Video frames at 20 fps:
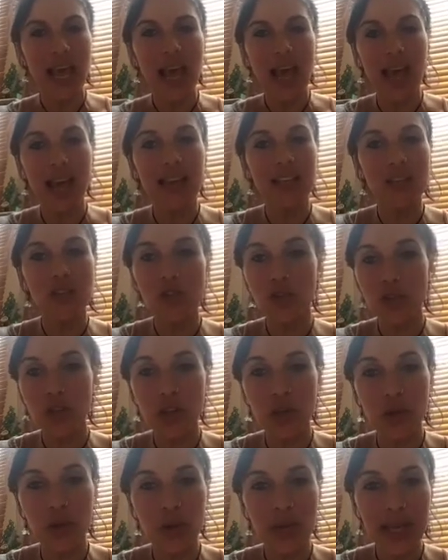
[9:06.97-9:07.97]
And it's
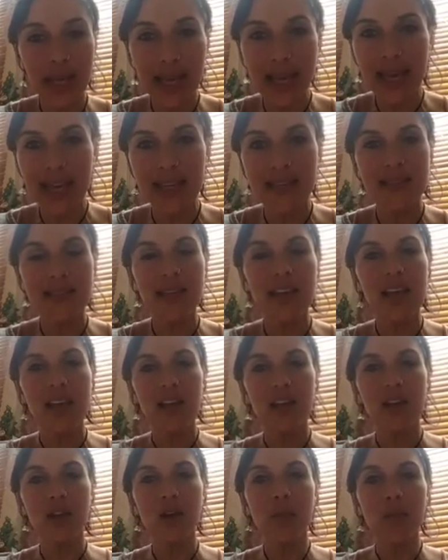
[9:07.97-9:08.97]
true, it is.
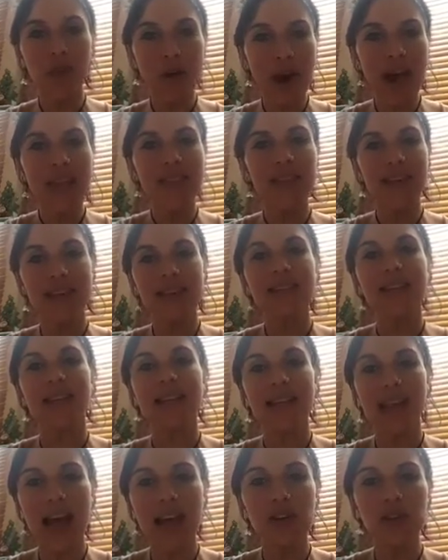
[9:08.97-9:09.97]
Your breath is a
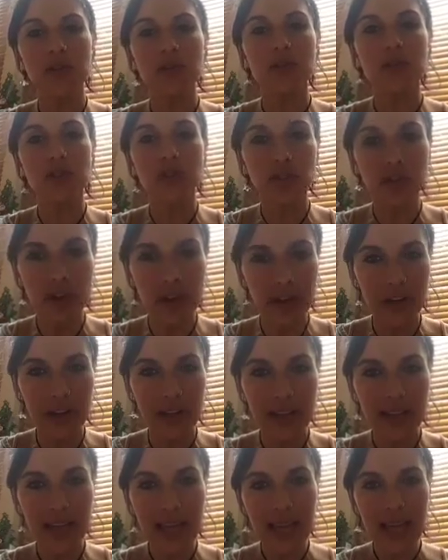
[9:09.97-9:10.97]
natural drug.
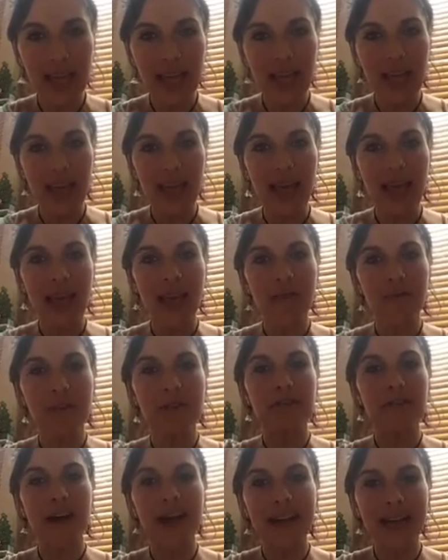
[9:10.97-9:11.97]
It
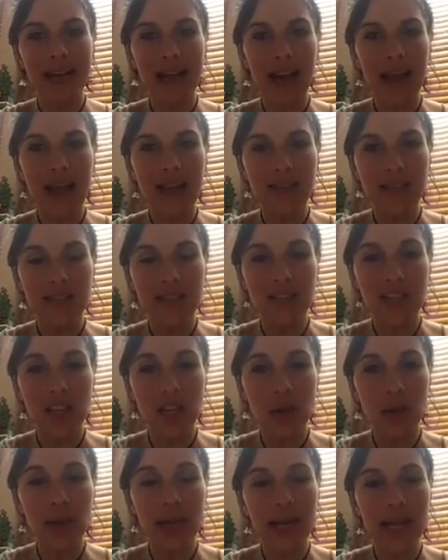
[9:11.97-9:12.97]
revitalizes
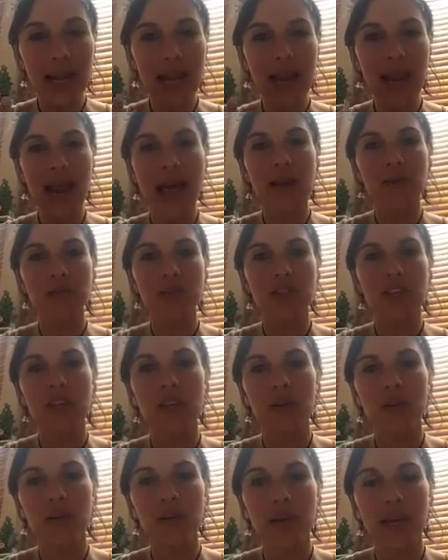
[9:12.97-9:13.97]
you, and
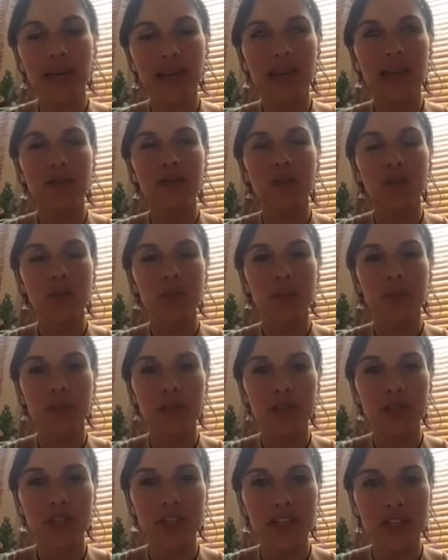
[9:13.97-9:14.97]
it gives you
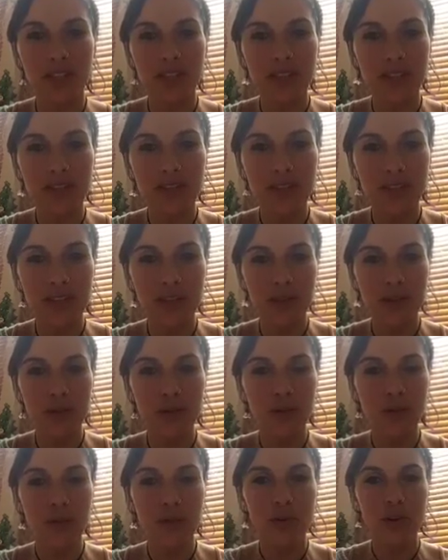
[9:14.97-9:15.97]
permission
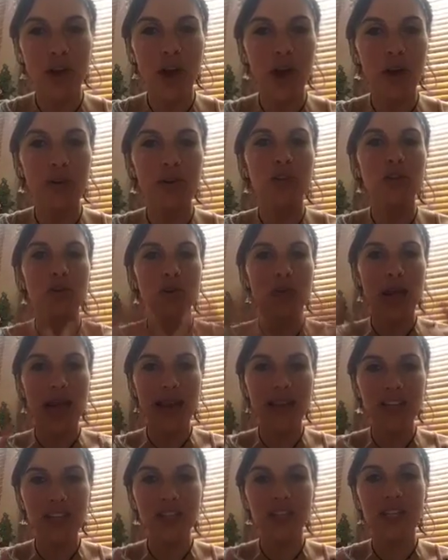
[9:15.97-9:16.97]
to not only draw
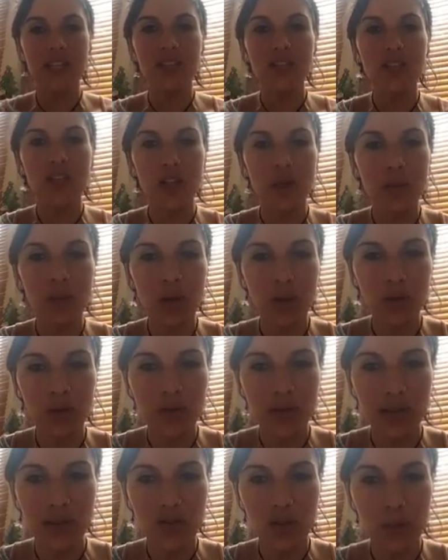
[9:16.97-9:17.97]
energy into you, but it
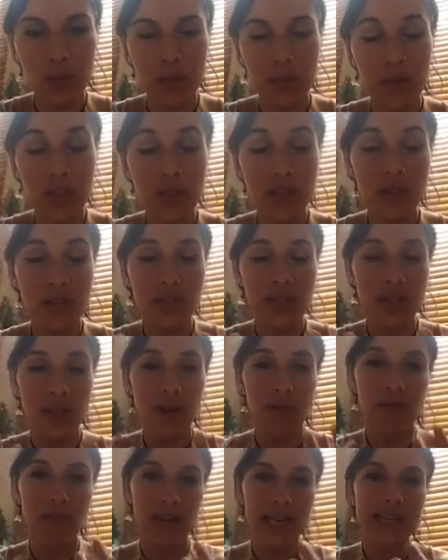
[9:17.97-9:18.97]
also gives you permission to
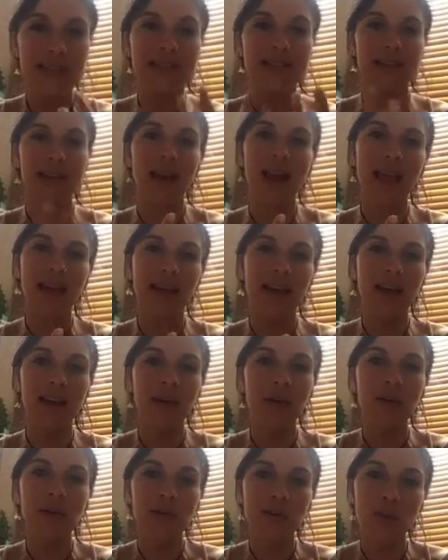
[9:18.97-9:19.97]
release and let
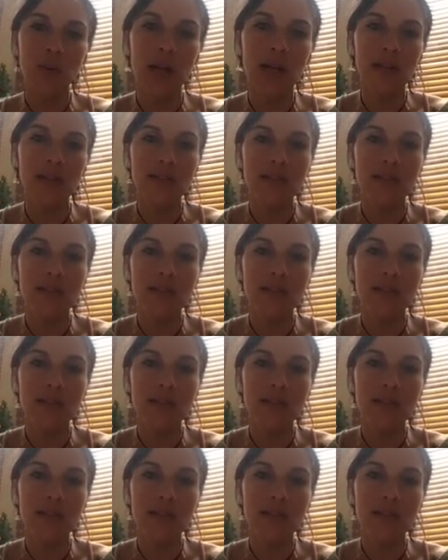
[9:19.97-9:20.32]
go as well.